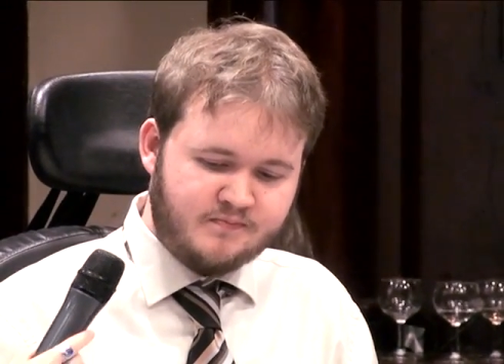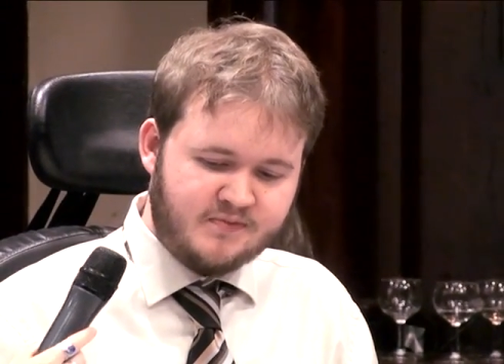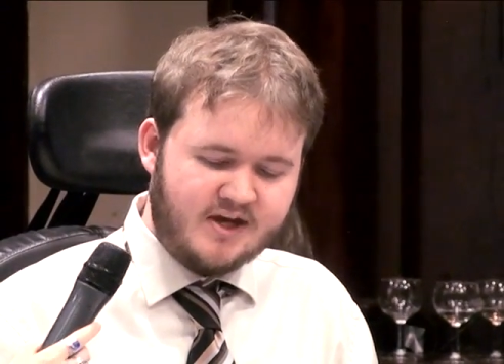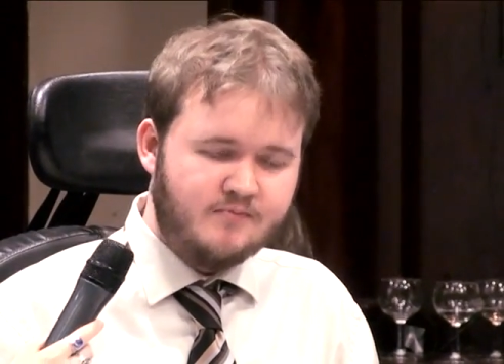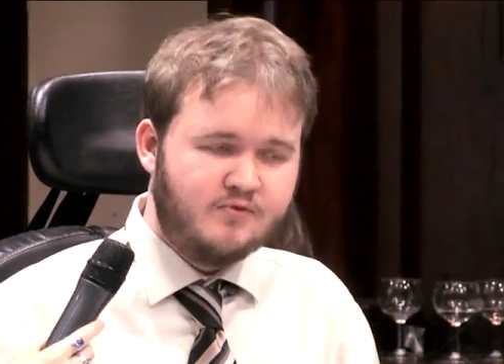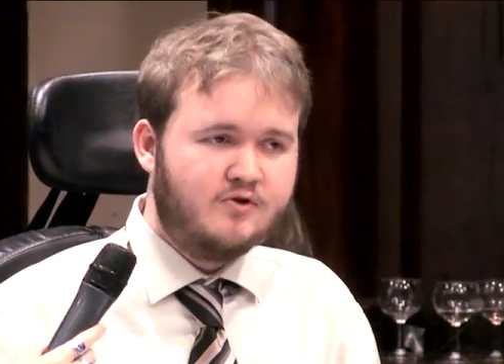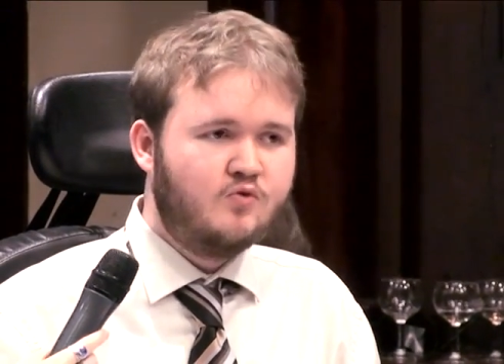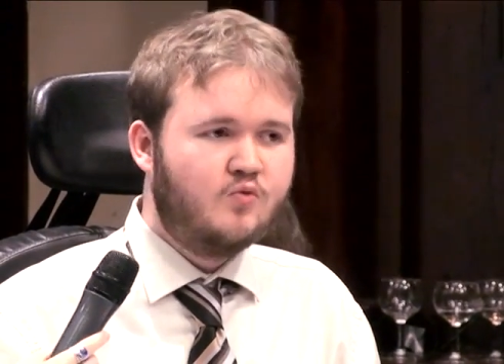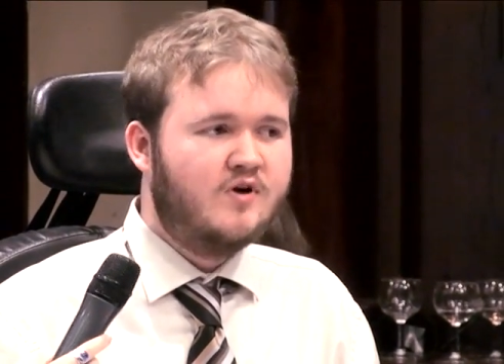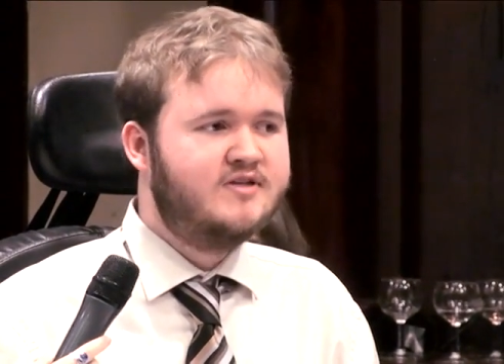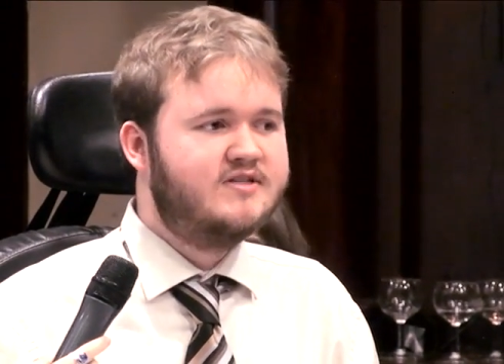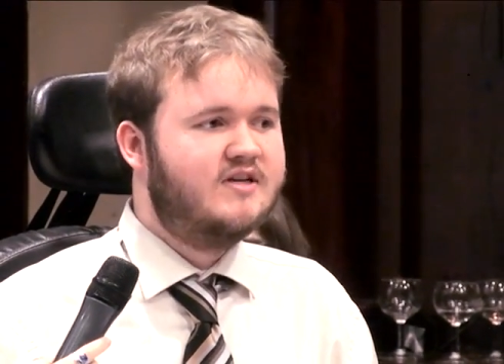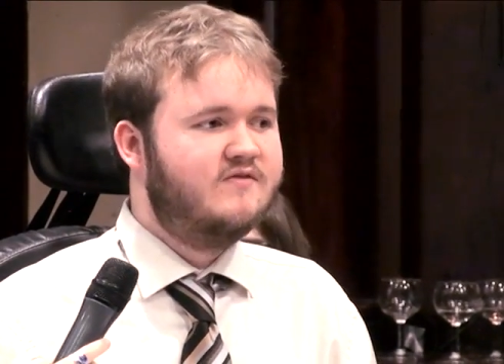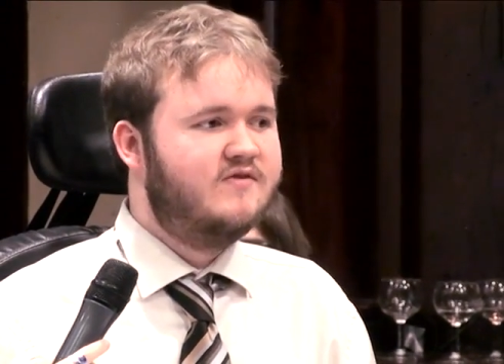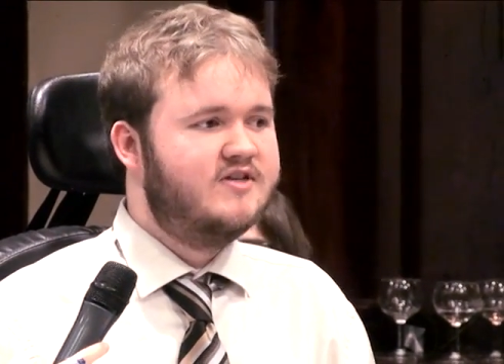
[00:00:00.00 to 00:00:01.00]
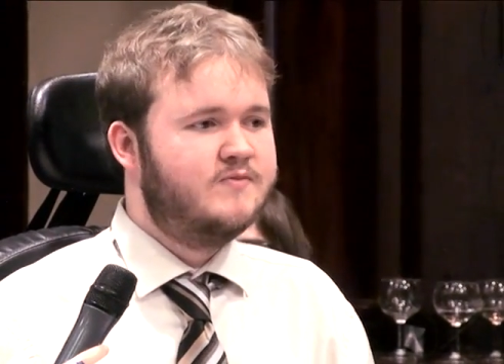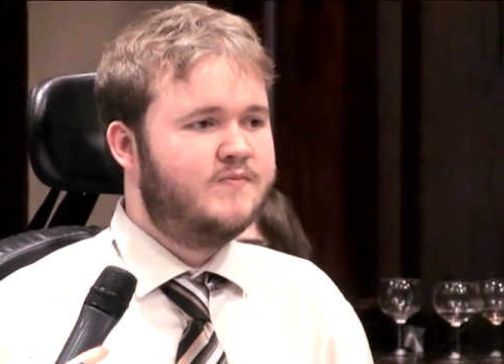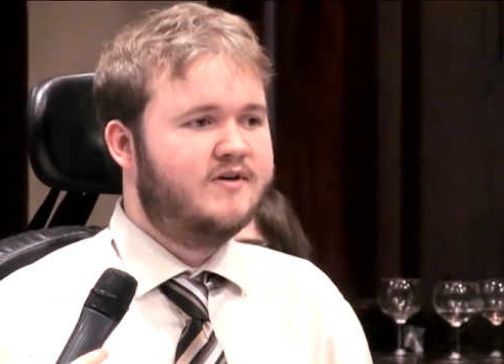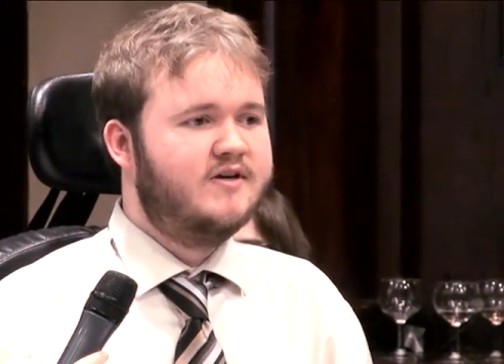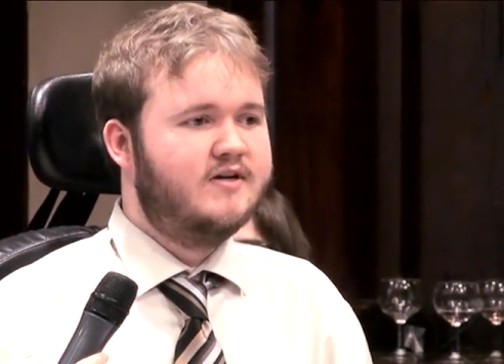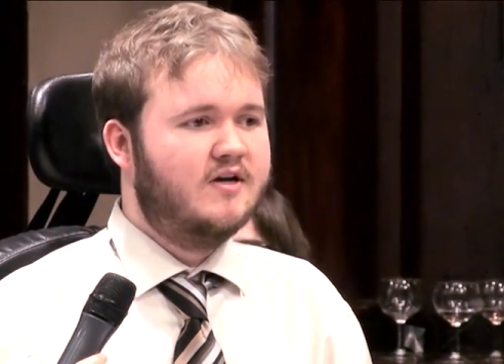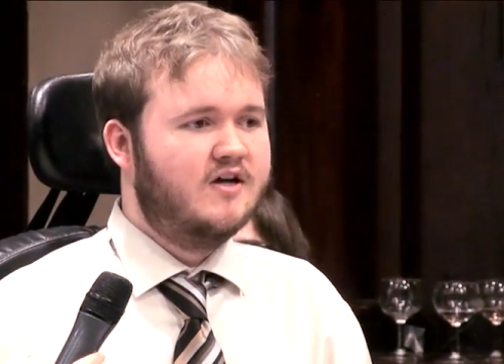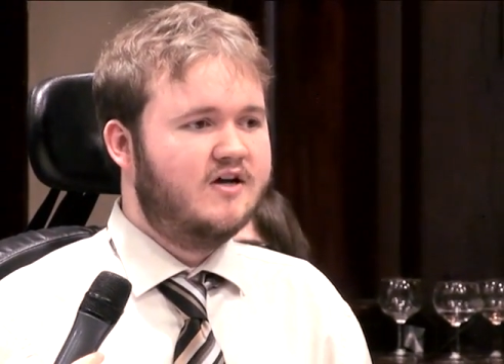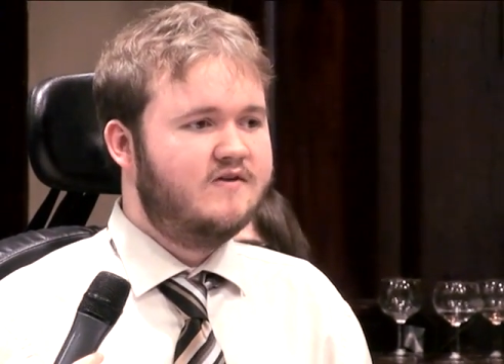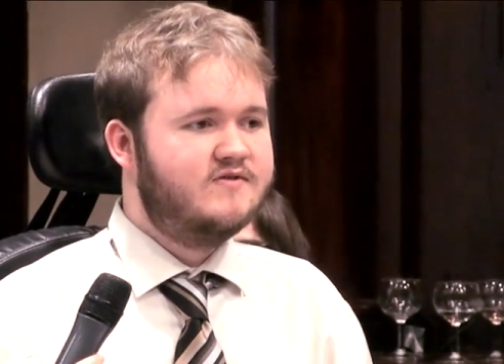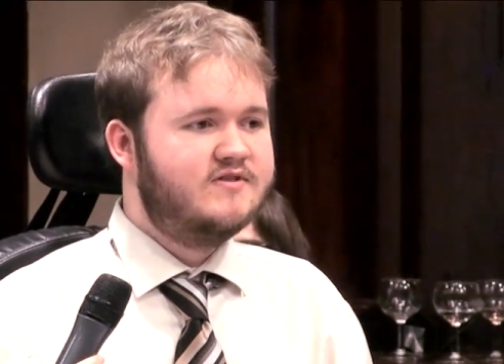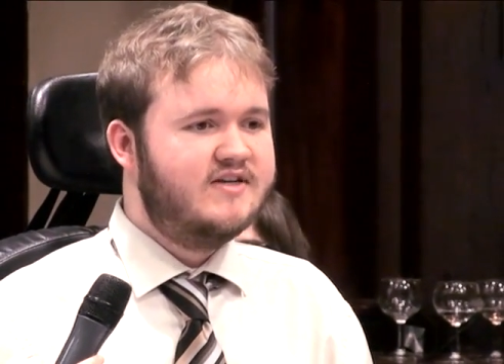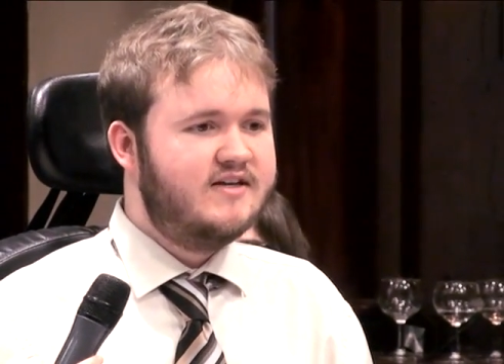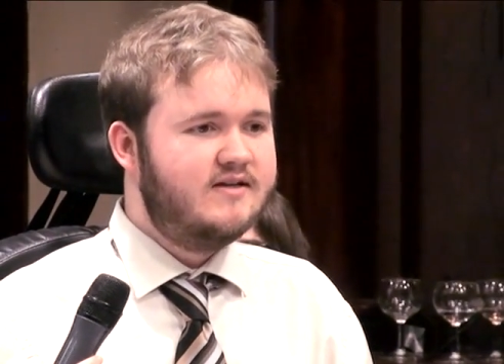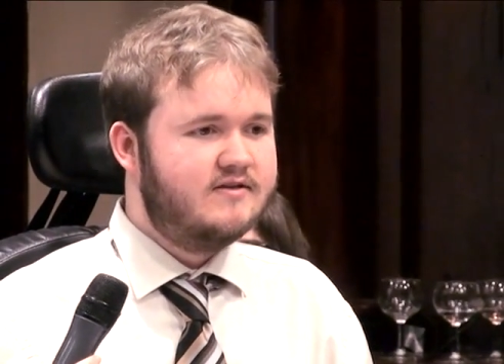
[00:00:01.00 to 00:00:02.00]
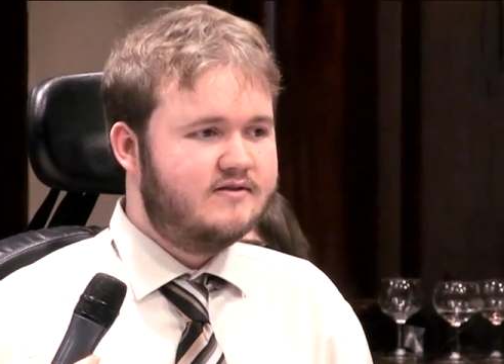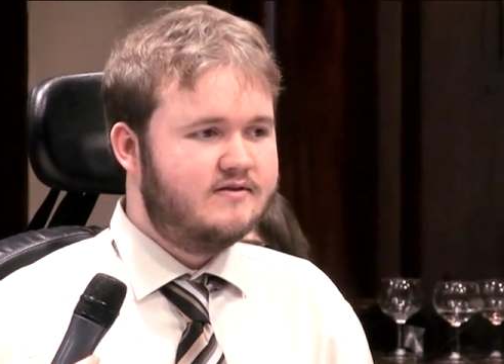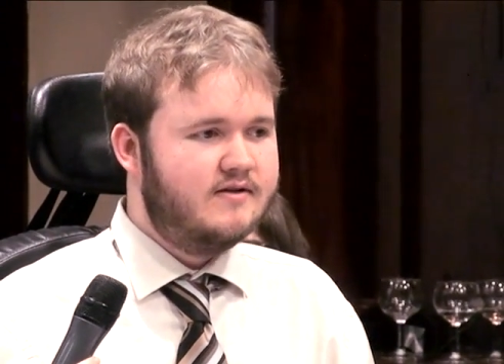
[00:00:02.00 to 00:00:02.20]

people who want to live independent lives need